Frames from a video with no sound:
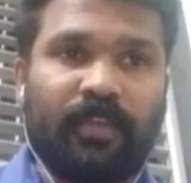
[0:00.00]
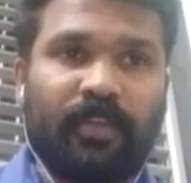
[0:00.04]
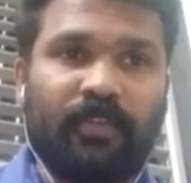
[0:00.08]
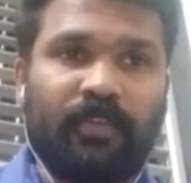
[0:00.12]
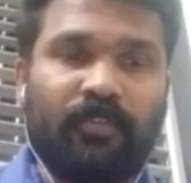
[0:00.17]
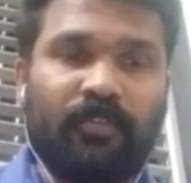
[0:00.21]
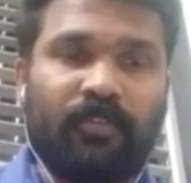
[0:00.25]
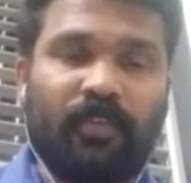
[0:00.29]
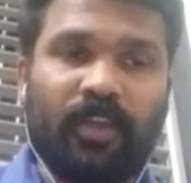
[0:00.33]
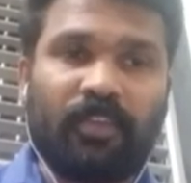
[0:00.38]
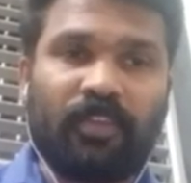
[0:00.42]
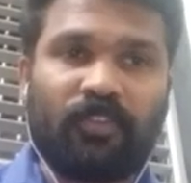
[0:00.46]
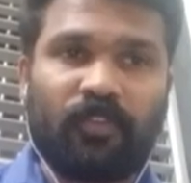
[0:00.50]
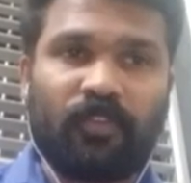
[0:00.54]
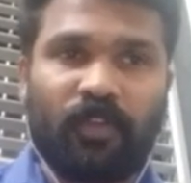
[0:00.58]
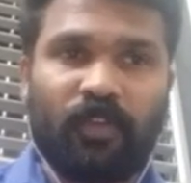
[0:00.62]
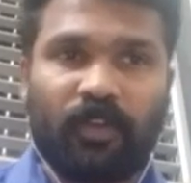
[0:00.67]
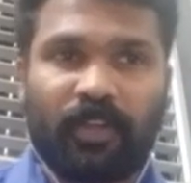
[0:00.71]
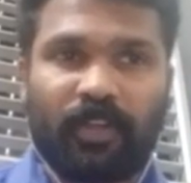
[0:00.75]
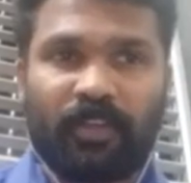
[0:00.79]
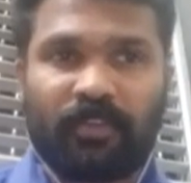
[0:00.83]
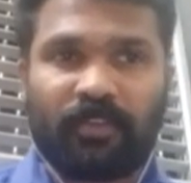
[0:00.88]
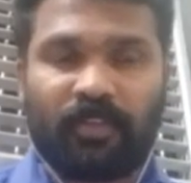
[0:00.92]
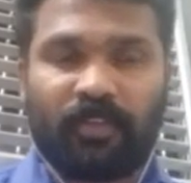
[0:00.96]
what is
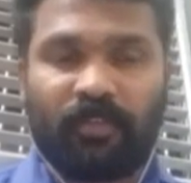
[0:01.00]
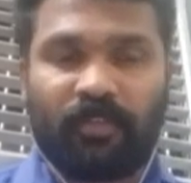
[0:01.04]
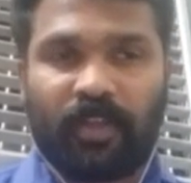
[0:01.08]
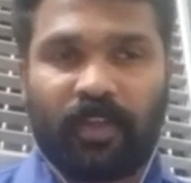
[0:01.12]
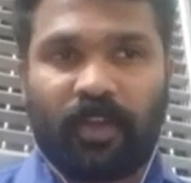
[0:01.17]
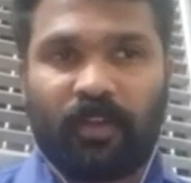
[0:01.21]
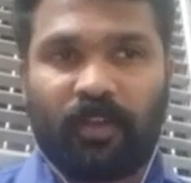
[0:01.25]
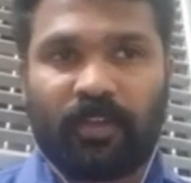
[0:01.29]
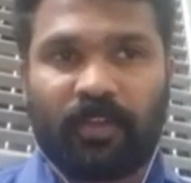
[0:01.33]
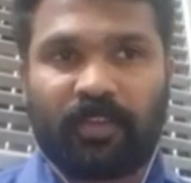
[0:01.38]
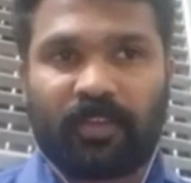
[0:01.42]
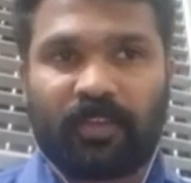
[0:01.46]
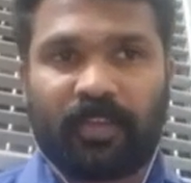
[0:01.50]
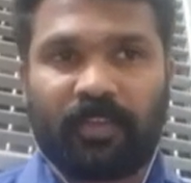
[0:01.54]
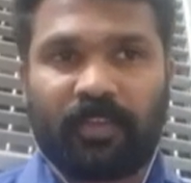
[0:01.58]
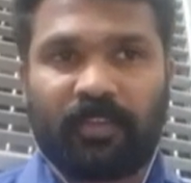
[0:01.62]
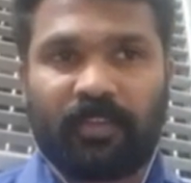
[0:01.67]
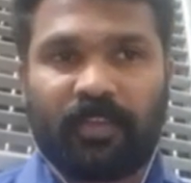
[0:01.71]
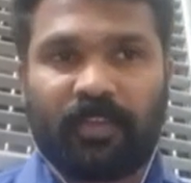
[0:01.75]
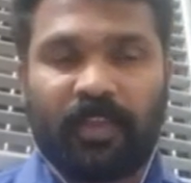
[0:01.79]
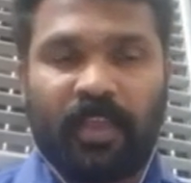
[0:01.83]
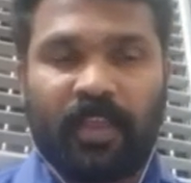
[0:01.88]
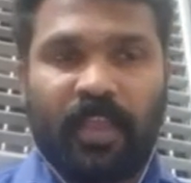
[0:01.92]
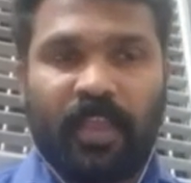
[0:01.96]
flotation we have
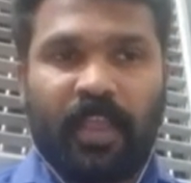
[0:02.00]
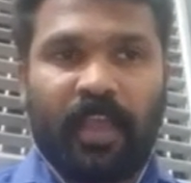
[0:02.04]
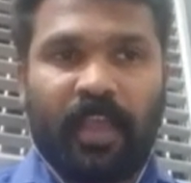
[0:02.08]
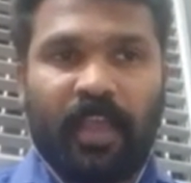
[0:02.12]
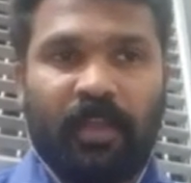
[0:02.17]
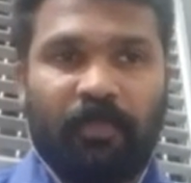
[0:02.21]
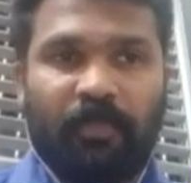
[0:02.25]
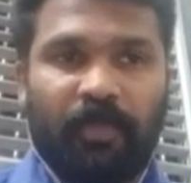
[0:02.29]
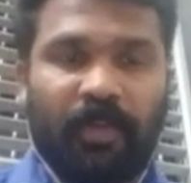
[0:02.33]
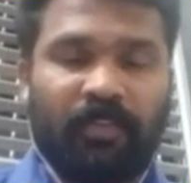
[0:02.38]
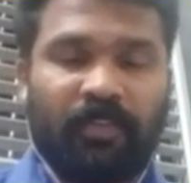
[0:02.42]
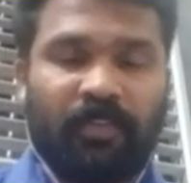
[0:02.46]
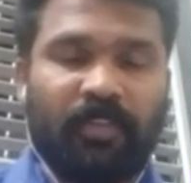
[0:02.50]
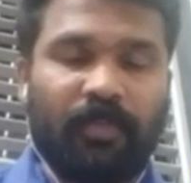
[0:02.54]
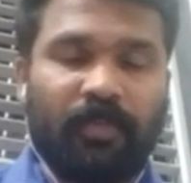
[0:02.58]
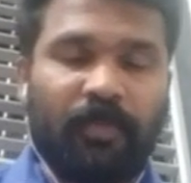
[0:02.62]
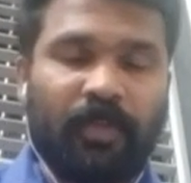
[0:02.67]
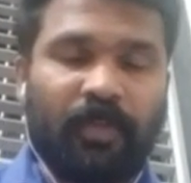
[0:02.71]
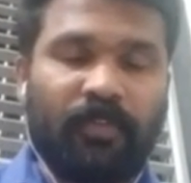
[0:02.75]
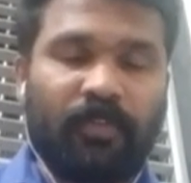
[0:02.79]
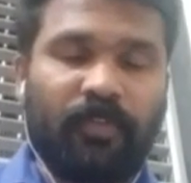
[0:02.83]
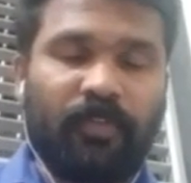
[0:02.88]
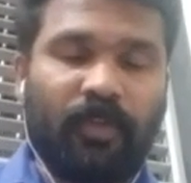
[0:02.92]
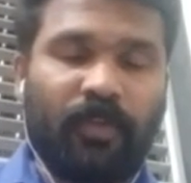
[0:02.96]
discussed, and principle
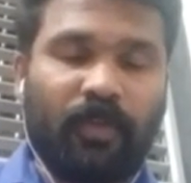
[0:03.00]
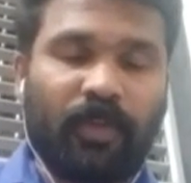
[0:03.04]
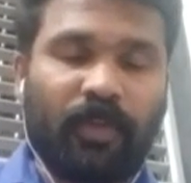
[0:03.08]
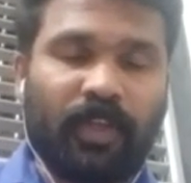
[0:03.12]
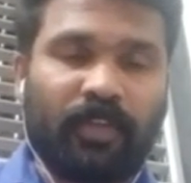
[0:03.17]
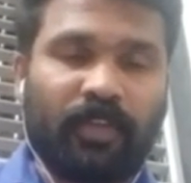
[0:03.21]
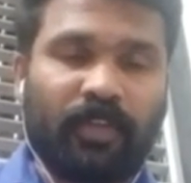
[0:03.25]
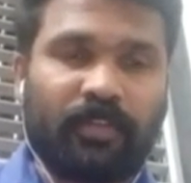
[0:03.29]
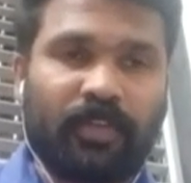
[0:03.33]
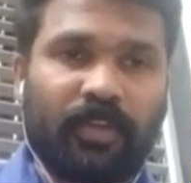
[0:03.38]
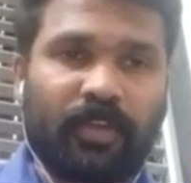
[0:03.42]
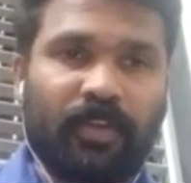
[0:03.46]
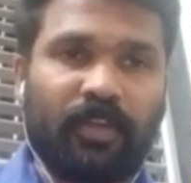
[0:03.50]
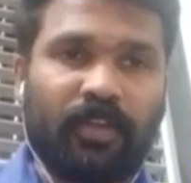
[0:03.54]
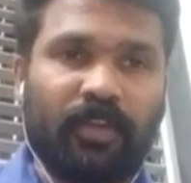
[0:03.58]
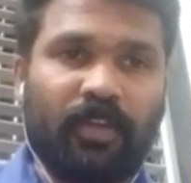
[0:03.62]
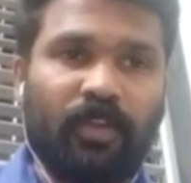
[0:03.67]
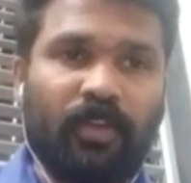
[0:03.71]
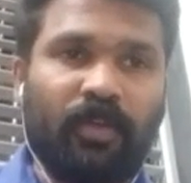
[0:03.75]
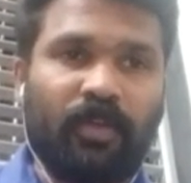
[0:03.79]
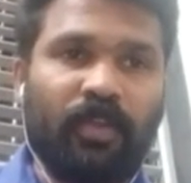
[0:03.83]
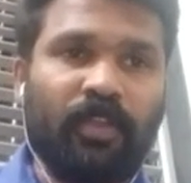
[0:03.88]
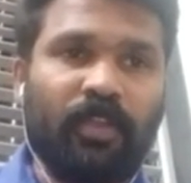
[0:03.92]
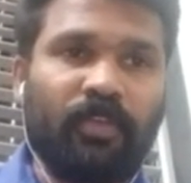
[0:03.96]
of flotation,
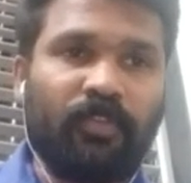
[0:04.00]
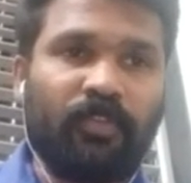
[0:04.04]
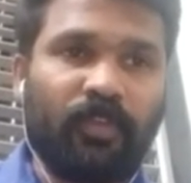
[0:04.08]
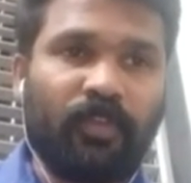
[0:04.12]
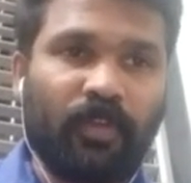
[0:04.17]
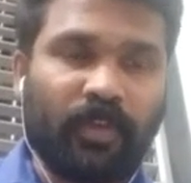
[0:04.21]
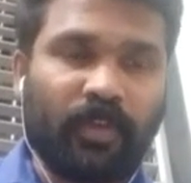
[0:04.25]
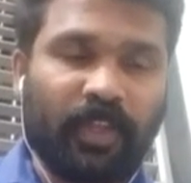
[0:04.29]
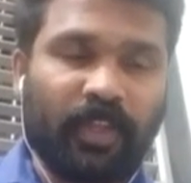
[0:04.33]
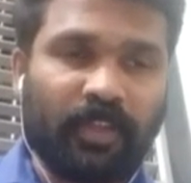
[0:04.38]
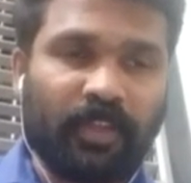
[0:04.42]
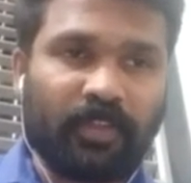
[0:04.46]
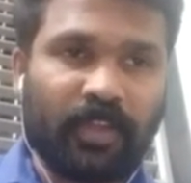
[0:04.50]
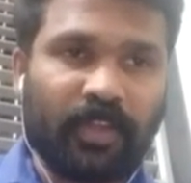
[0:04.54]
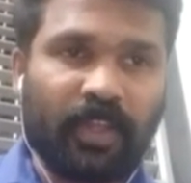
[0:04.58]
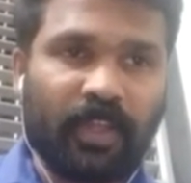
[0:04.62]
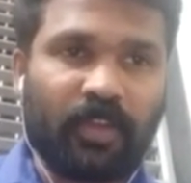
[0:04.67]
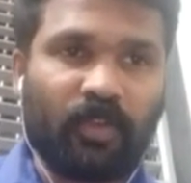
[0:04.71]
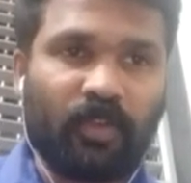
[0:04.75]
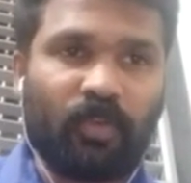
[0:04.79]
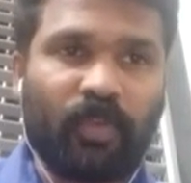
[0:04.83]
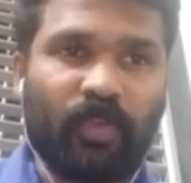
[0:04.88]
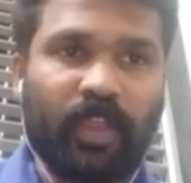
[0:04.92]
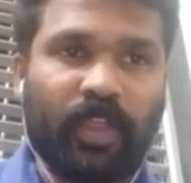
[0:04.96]
law of flotation and
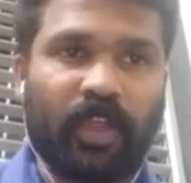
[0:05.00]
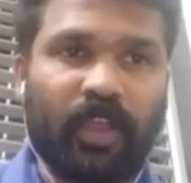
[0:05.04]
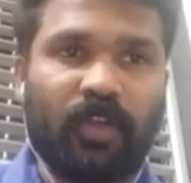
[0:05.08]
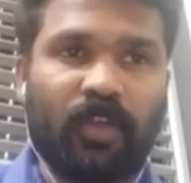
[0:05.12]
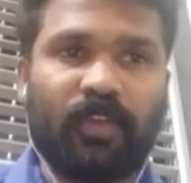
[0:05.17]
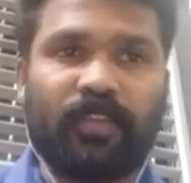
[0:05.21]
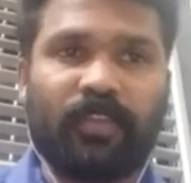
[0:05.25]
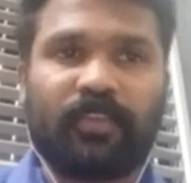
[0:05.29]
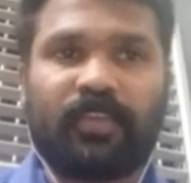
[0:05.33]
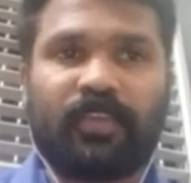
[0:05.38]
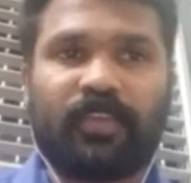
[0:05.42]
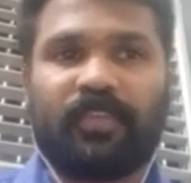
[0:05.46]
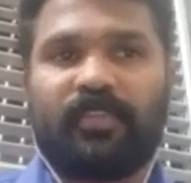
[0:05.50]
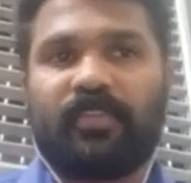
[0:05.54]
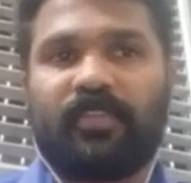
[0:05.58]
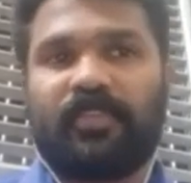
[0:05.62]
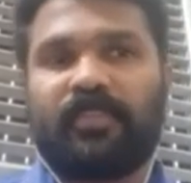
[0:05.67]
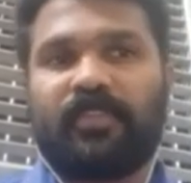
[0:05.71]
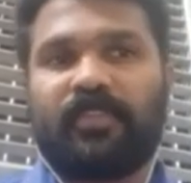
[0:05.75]
all we have discussed.